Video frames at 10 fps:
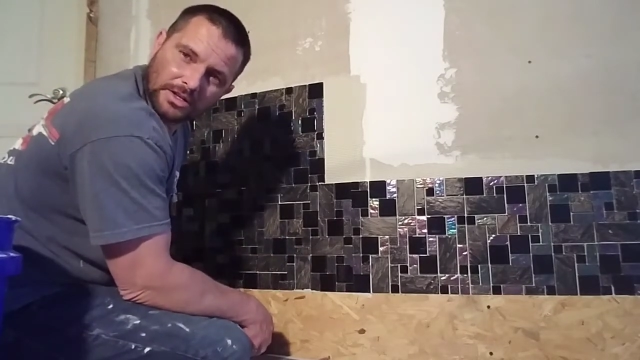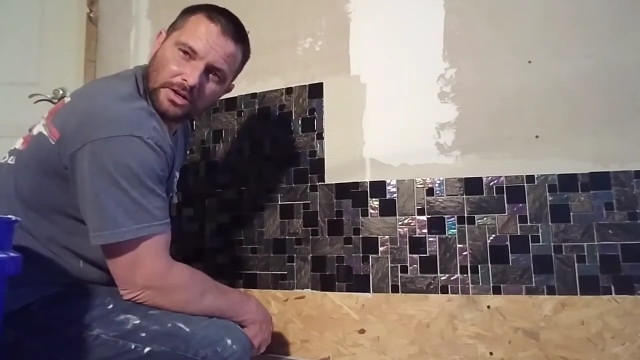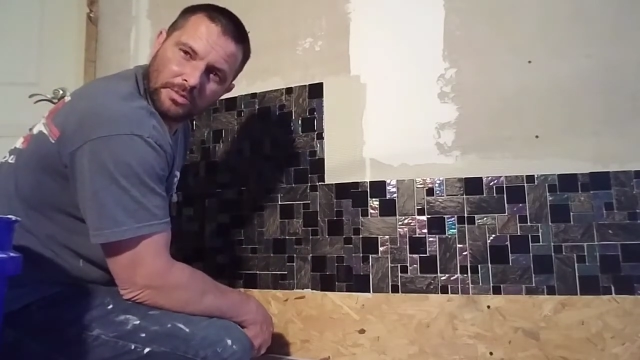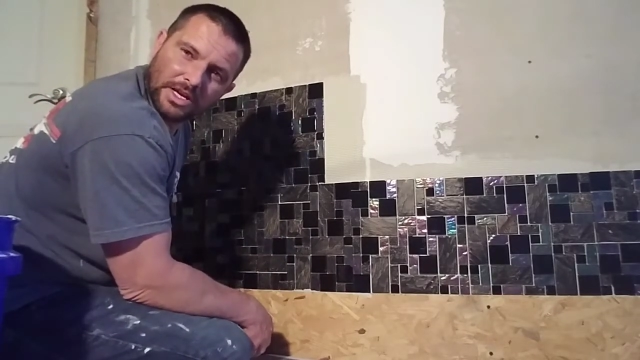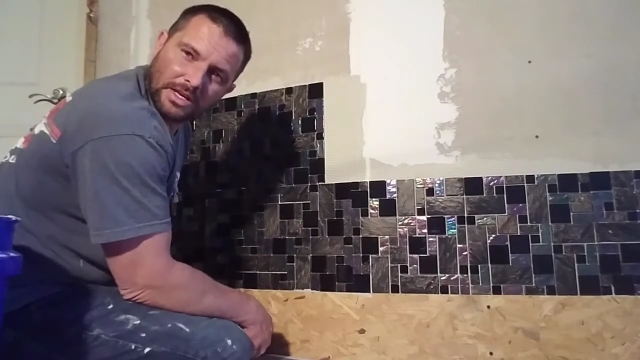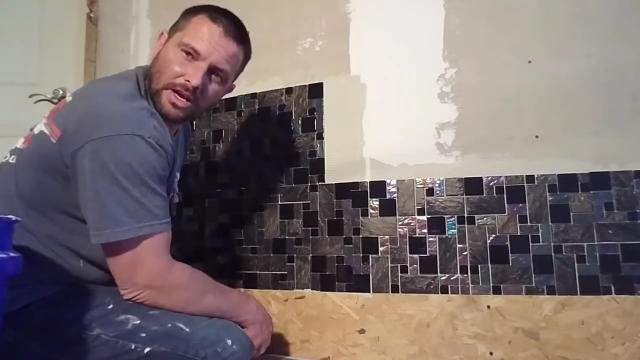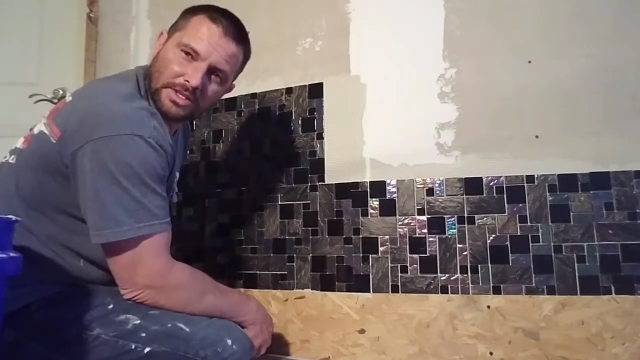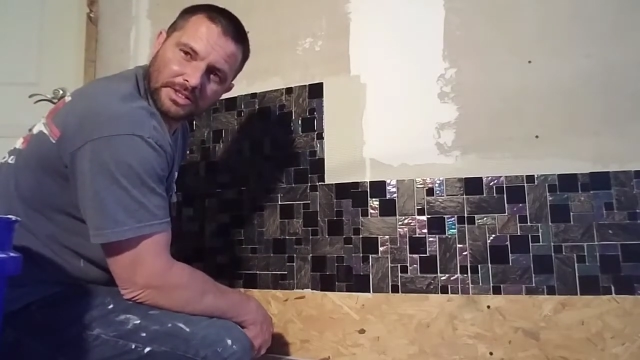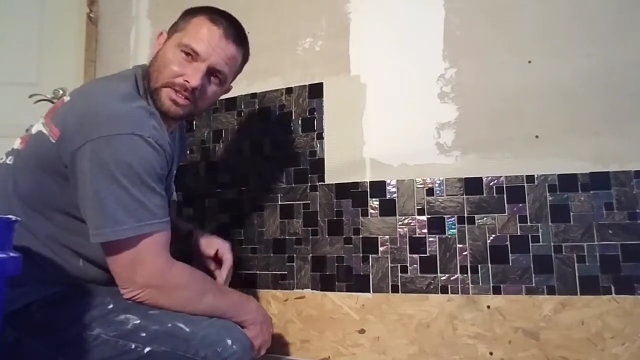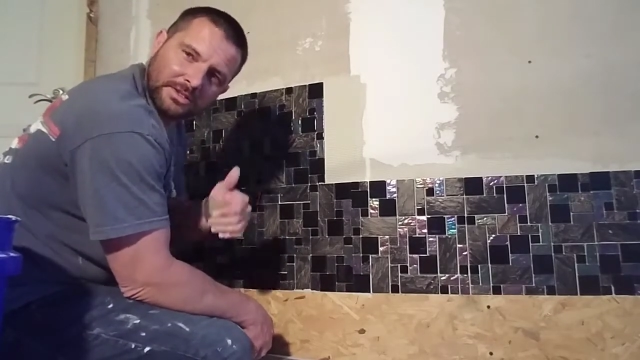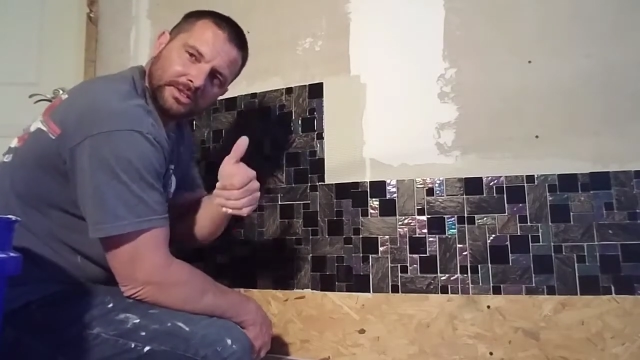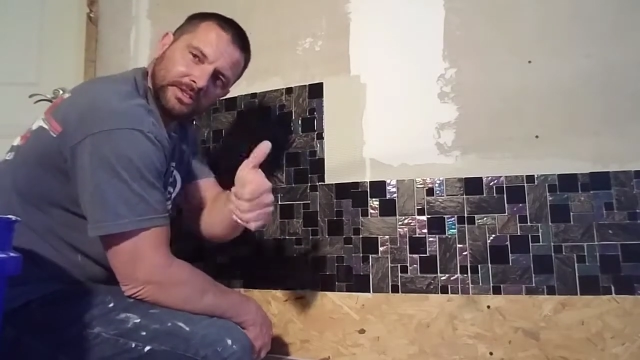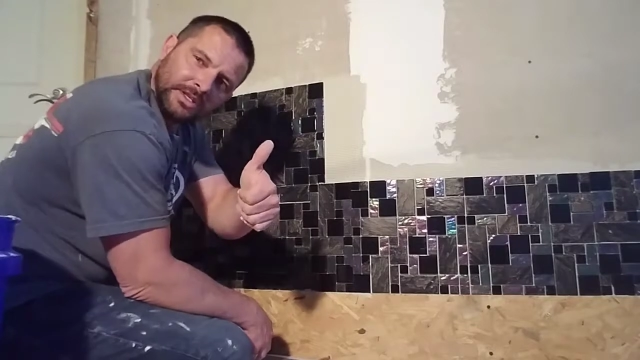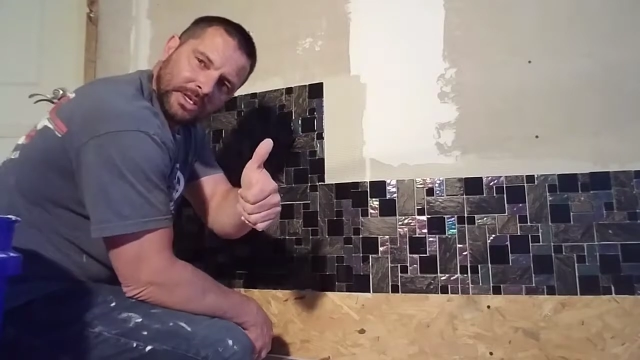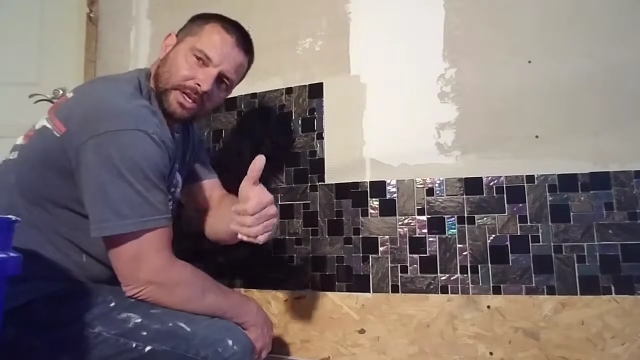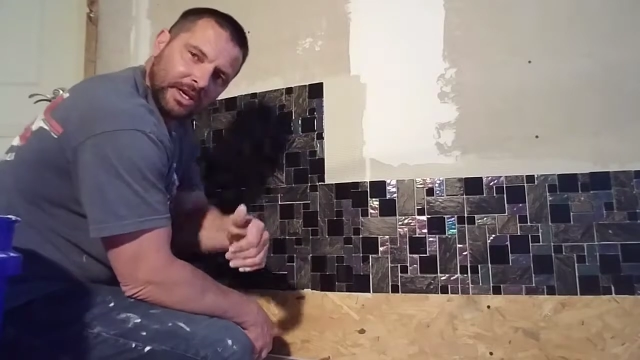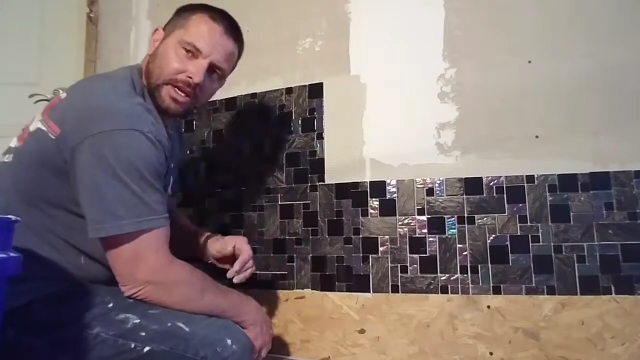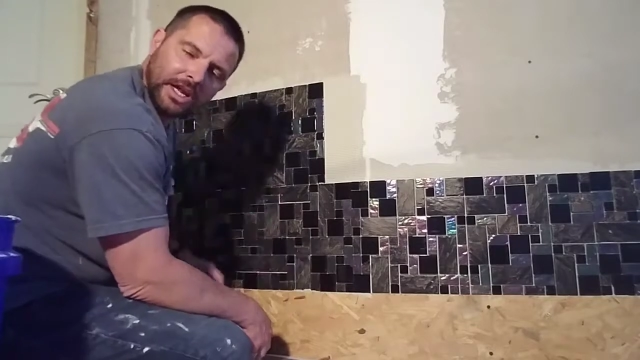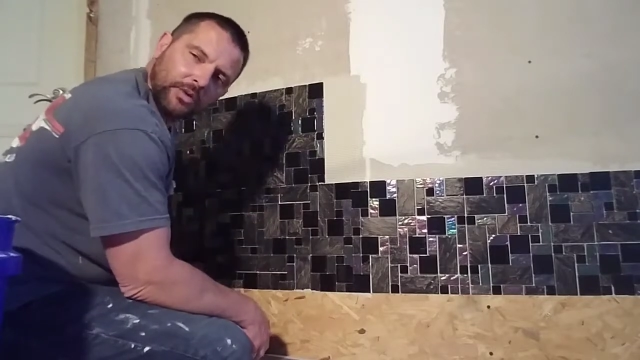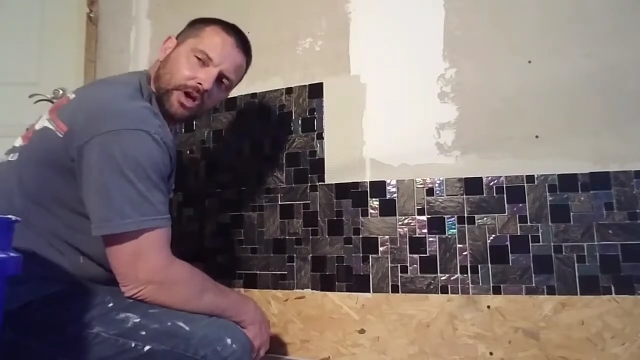It'll make it nice.
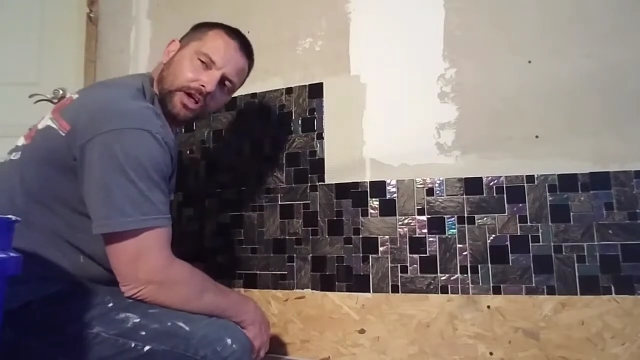Anyway,